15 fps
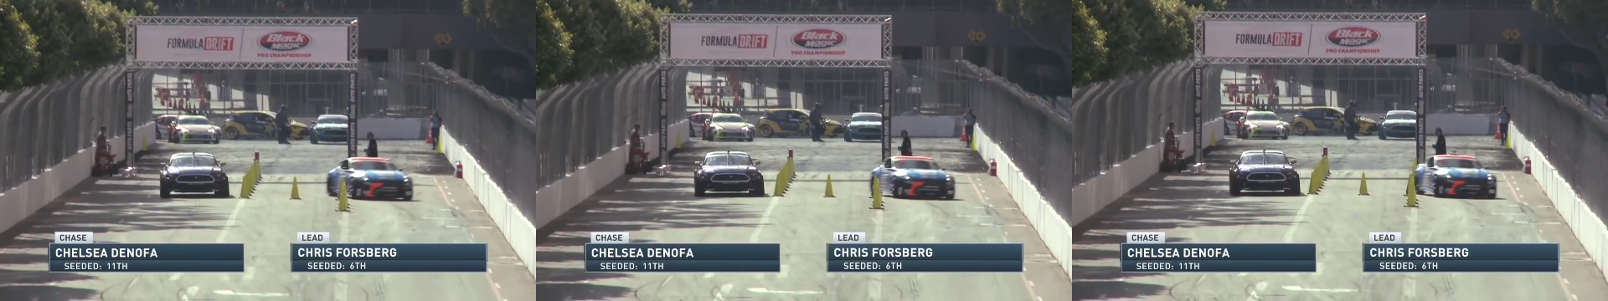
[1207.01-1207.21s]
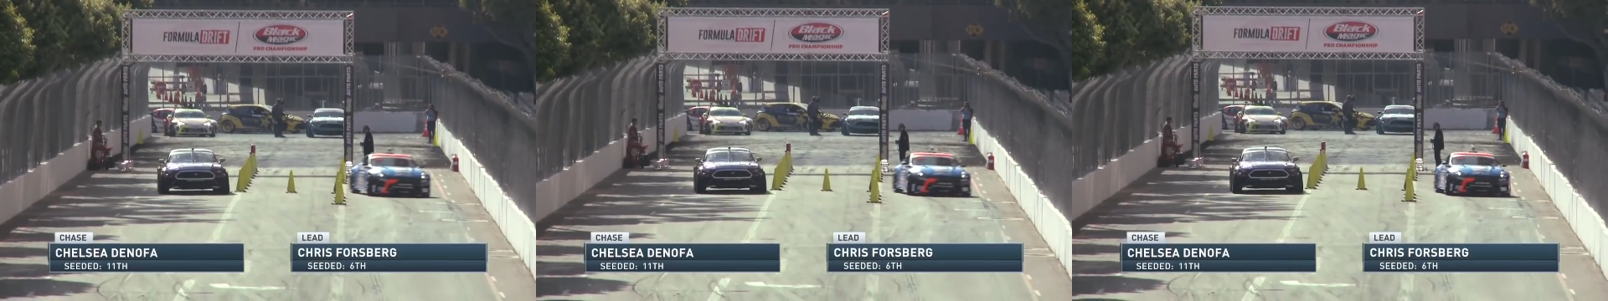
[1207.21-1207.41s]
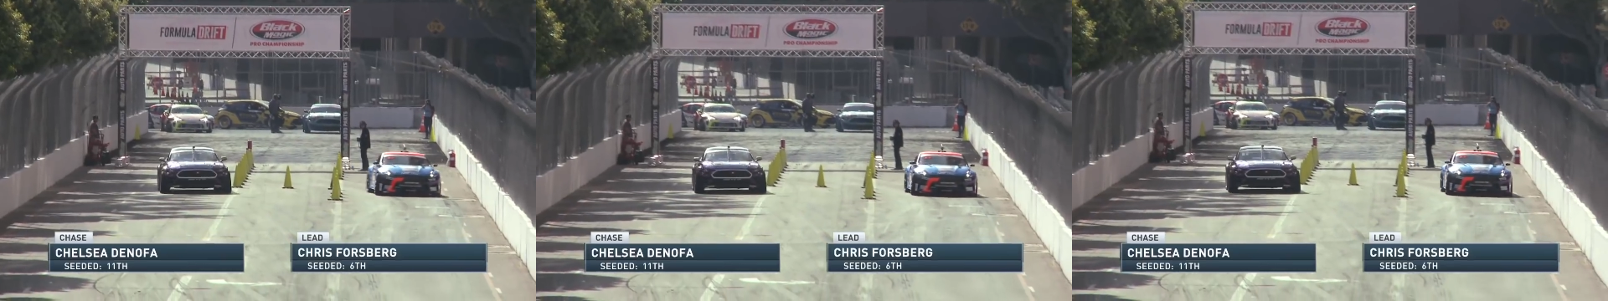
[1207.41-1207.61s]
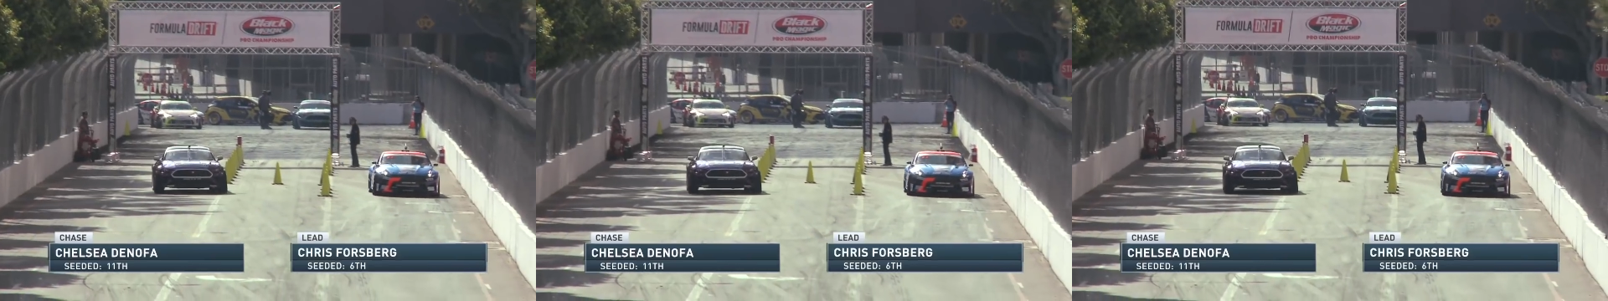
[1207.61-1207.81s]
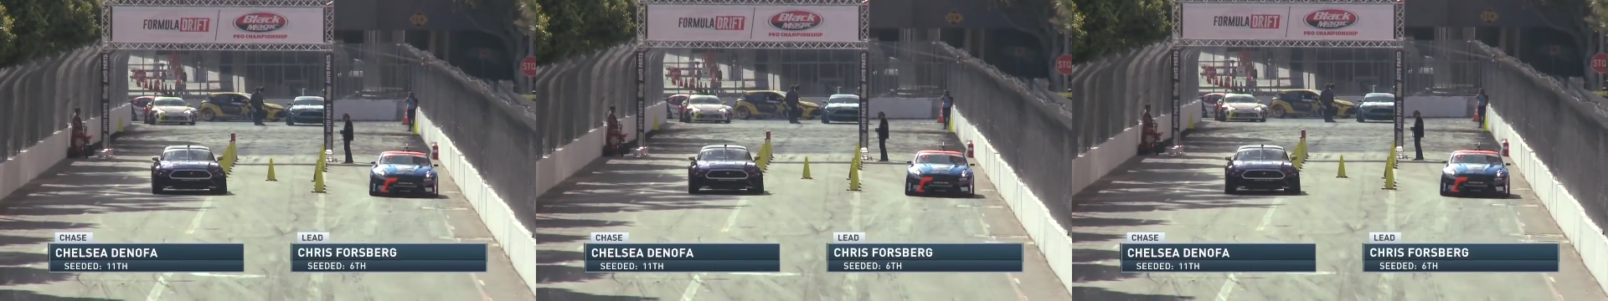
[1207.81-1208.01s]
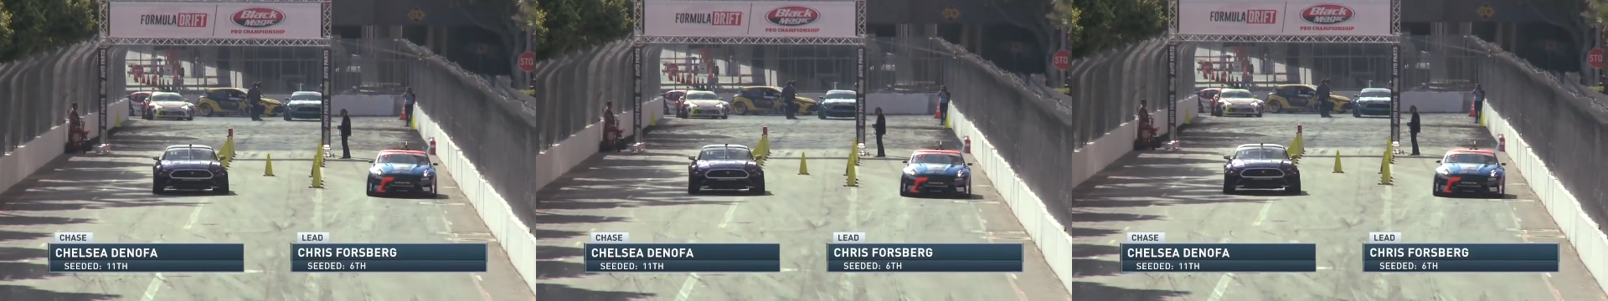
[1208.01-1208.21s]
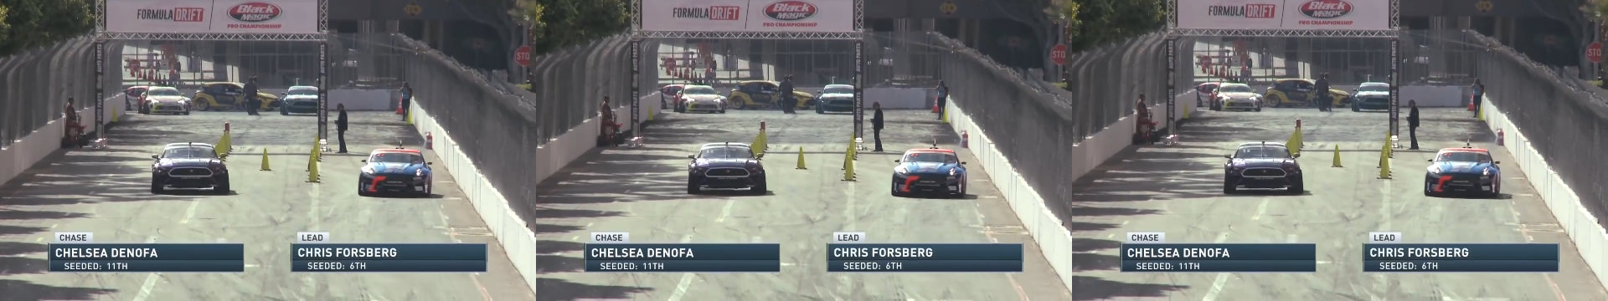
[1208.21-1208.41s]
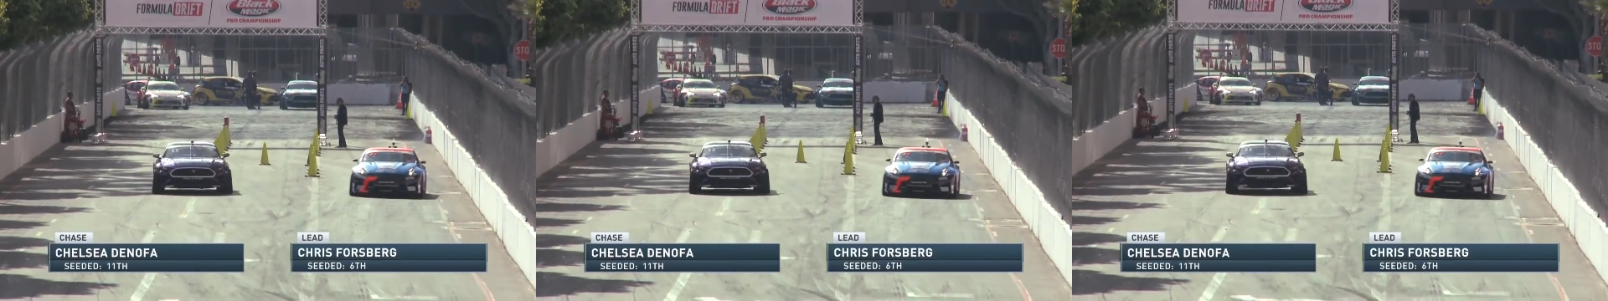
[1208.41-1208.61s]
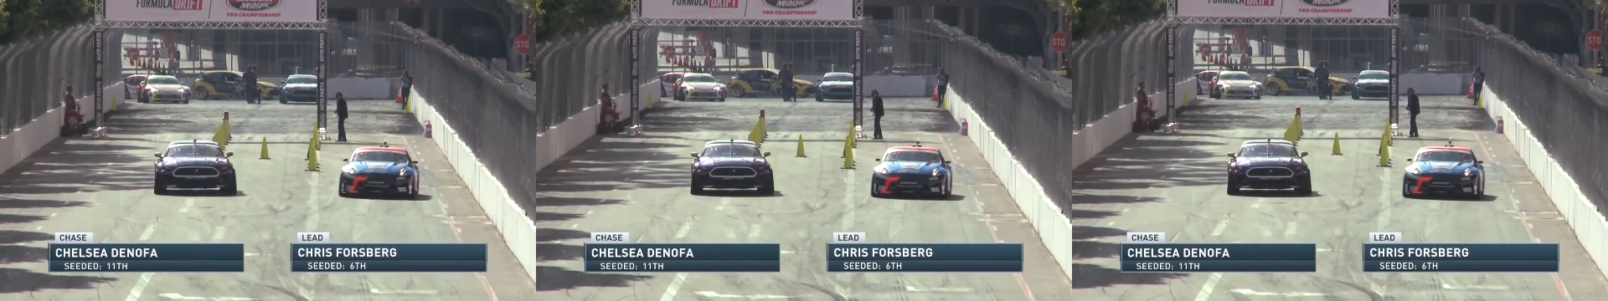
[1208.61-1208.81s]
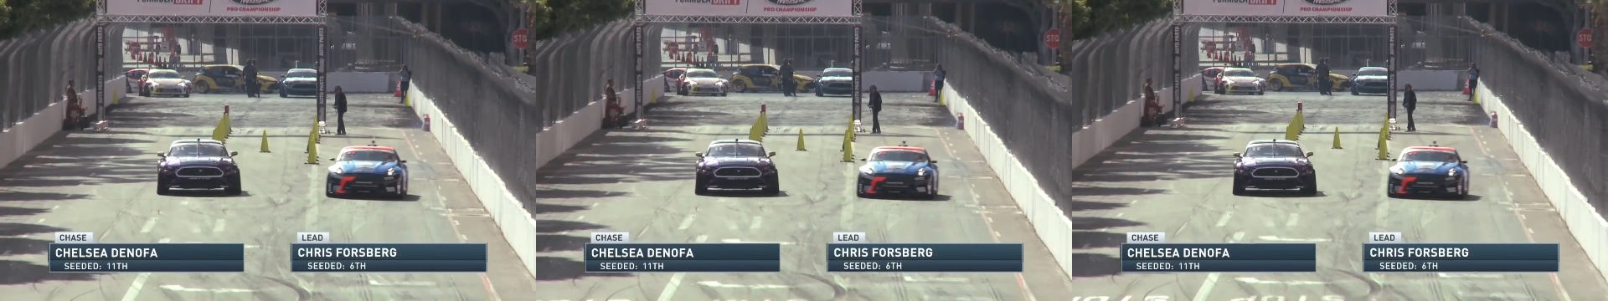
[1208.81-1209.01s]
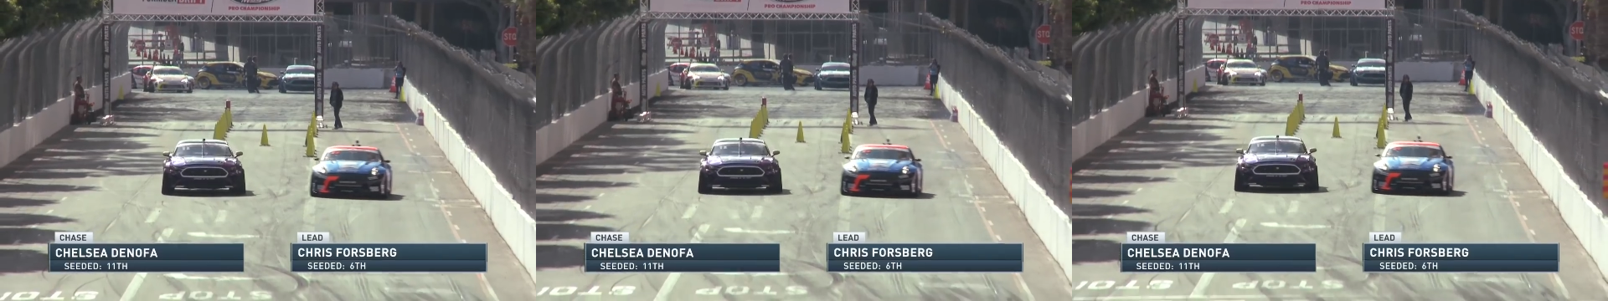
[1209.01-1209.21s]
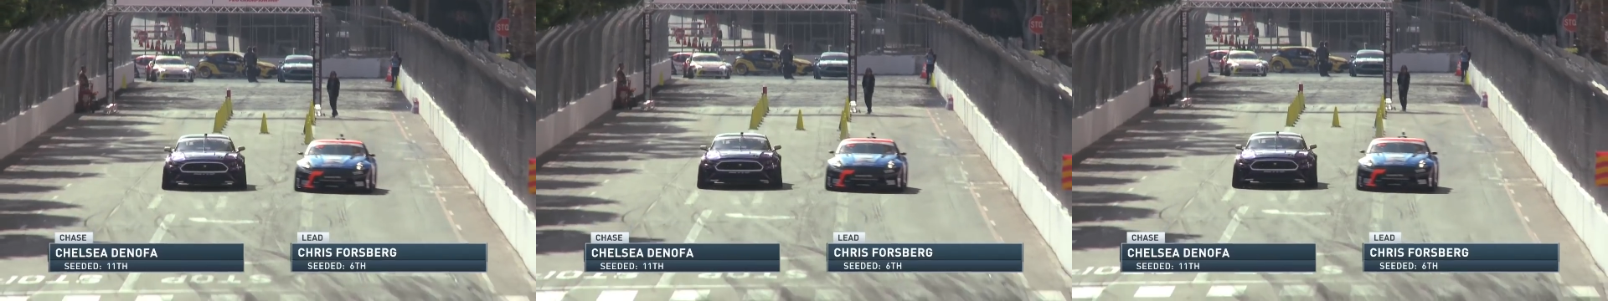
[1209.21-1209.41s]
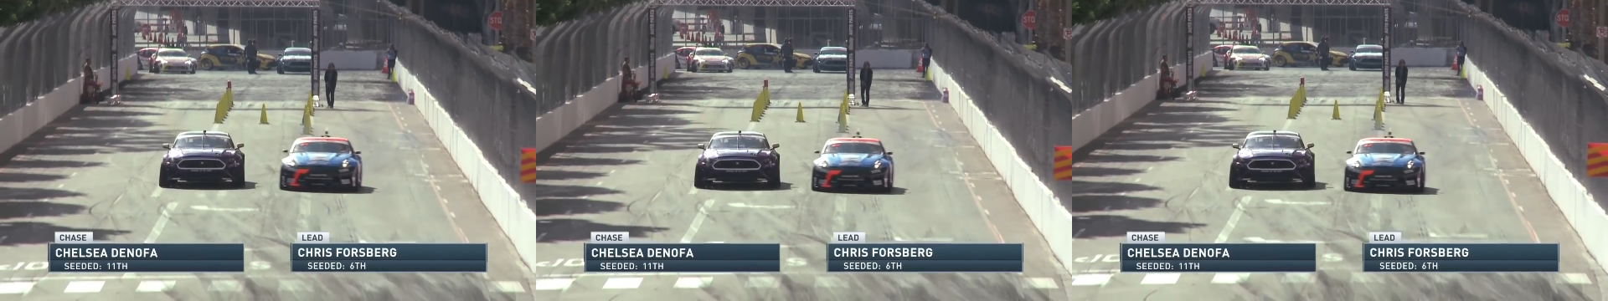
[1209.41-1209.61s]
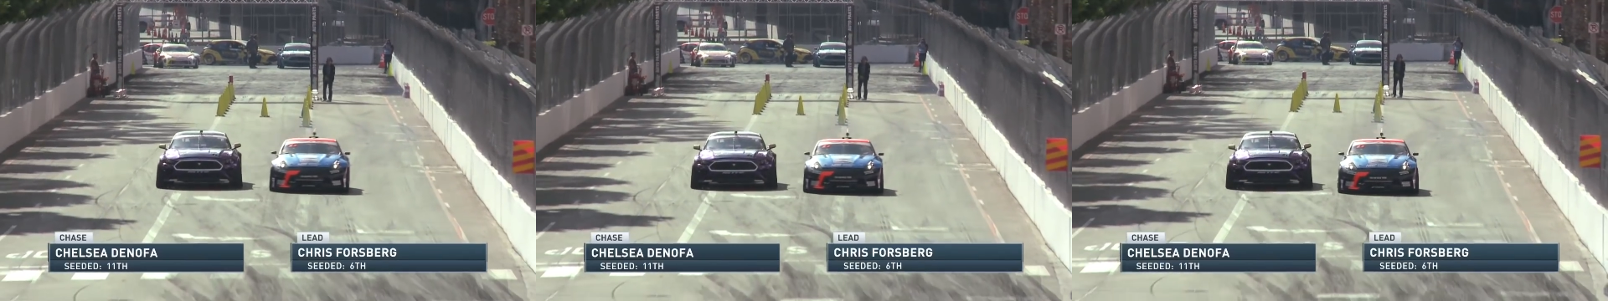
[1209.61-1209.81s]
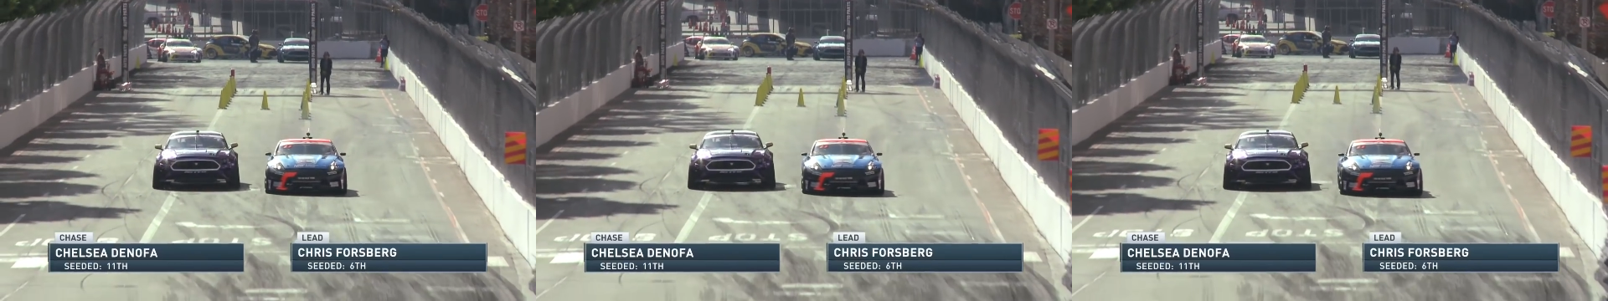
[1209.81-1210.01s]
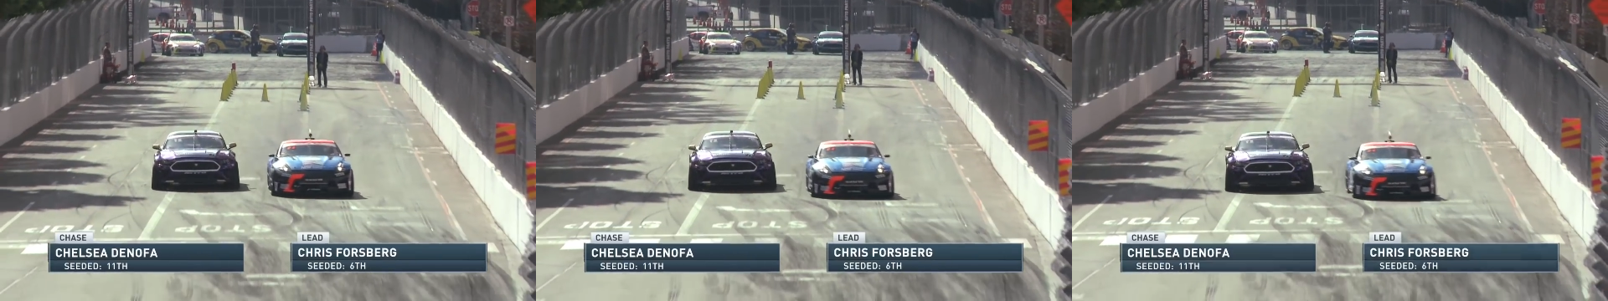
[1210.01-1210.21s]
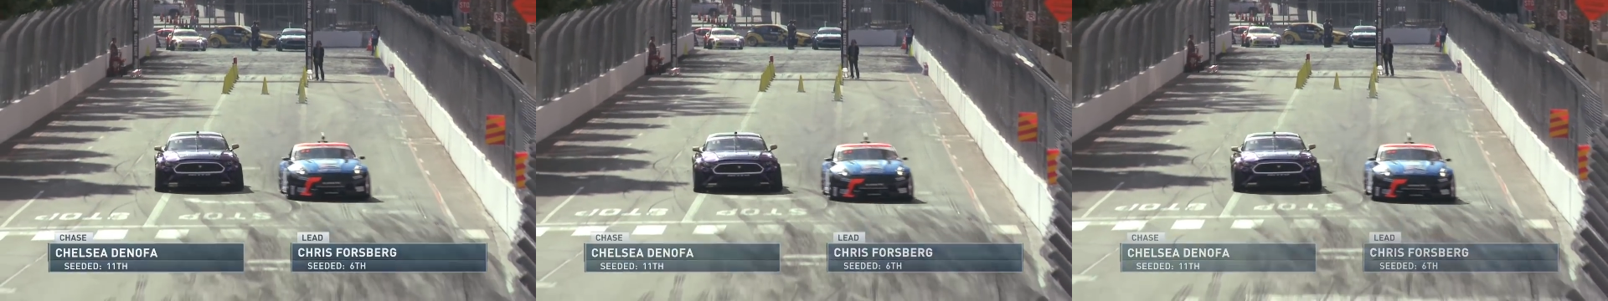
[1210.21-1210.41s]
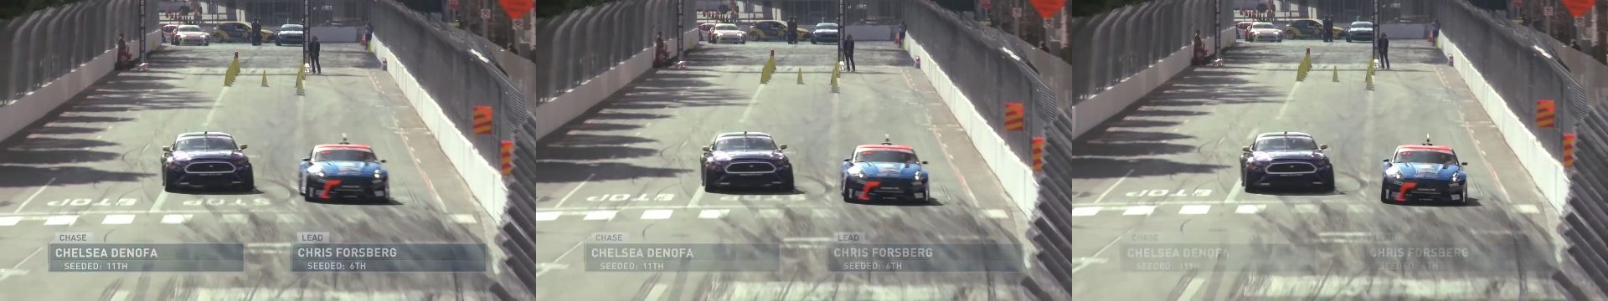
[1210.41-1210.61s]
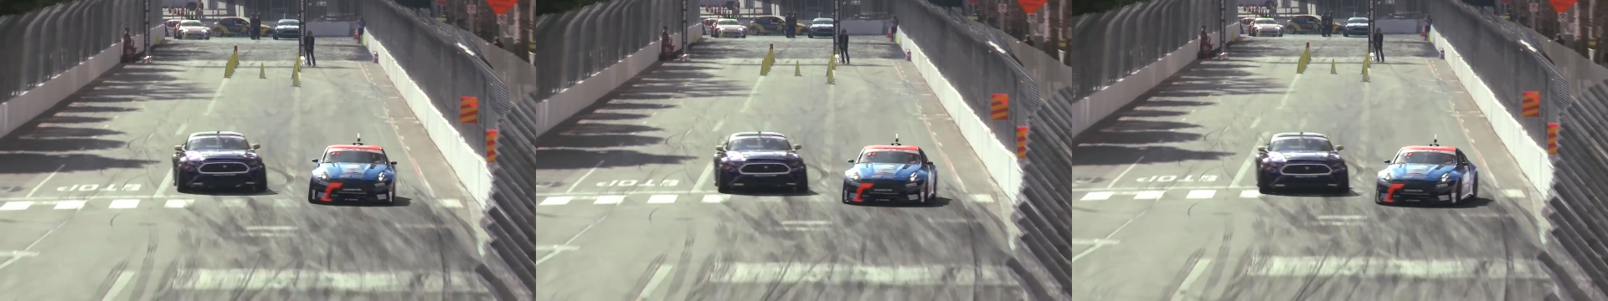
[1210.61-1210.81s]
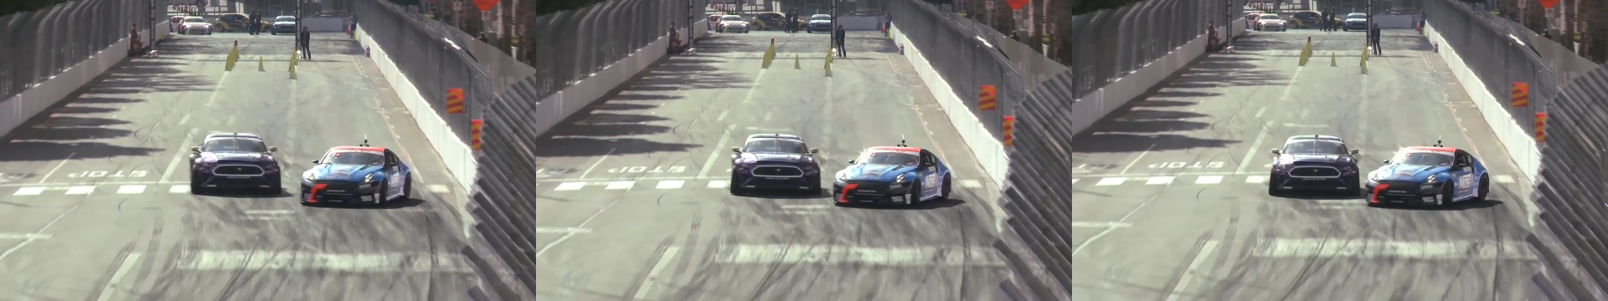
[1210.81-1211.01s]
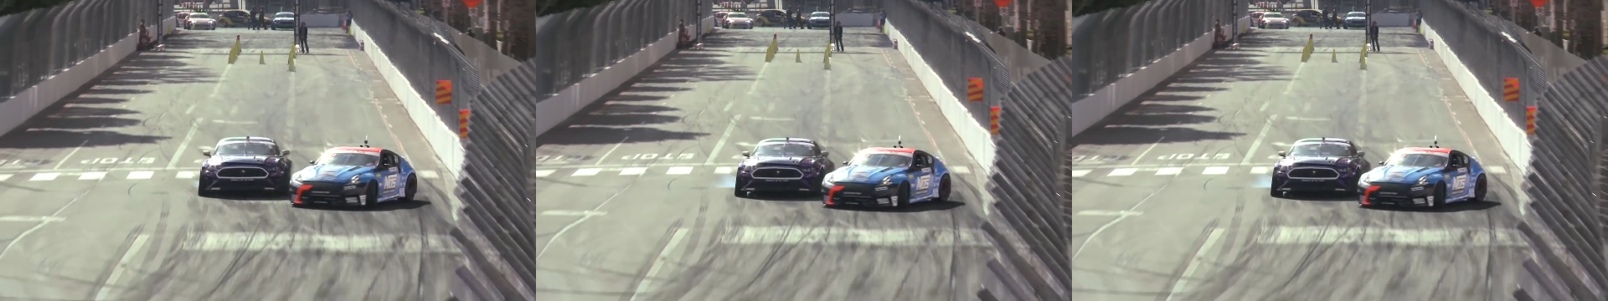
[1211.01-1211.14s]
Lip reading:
Nobody's mouth can be seen.